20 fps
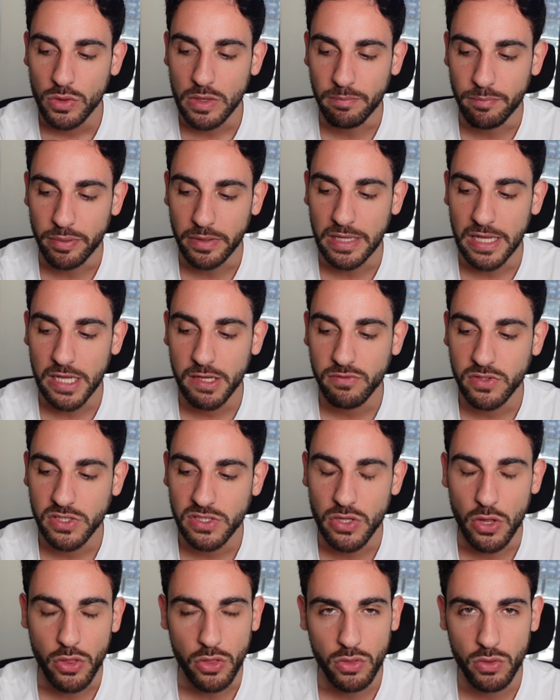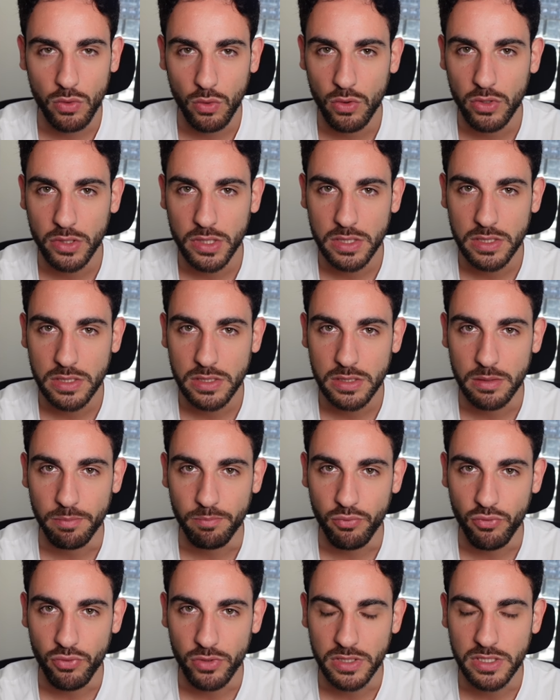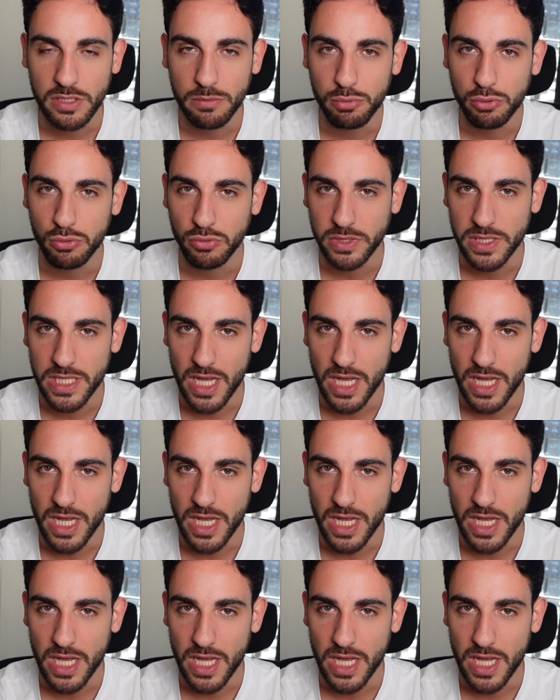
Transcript: The beliefs, the thoughts, the principles,